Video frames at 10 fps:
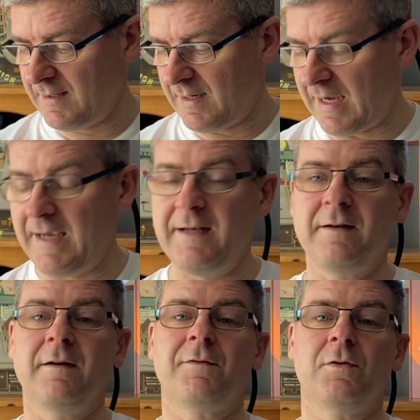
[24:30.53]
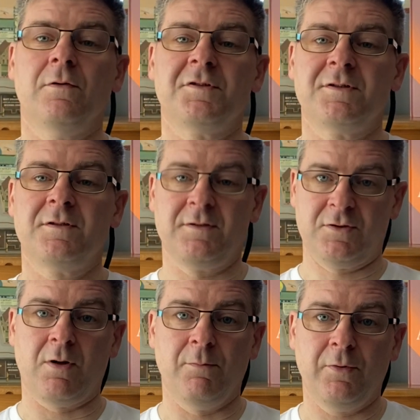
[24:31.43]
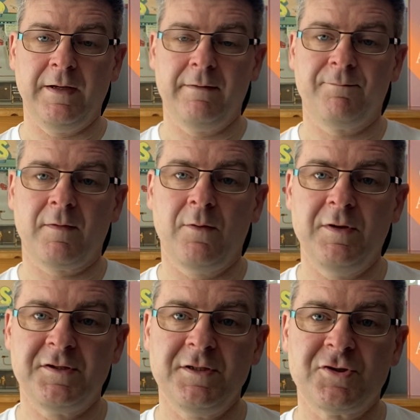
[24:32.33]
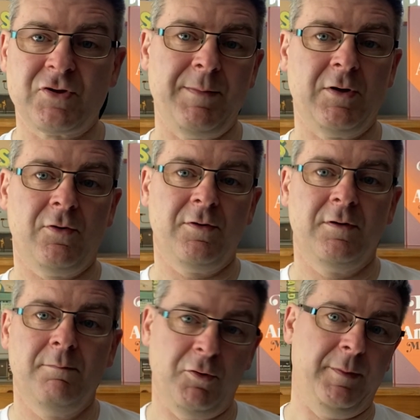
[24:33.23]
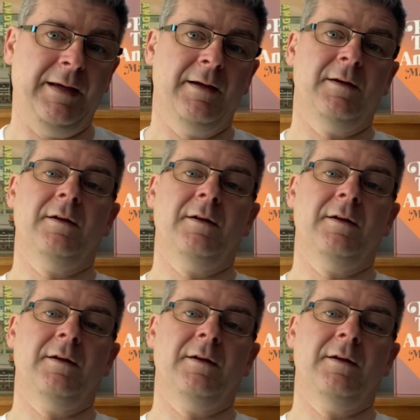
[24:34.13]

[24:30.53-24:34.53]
And of course, Tomboy, which is streaming on Mubi.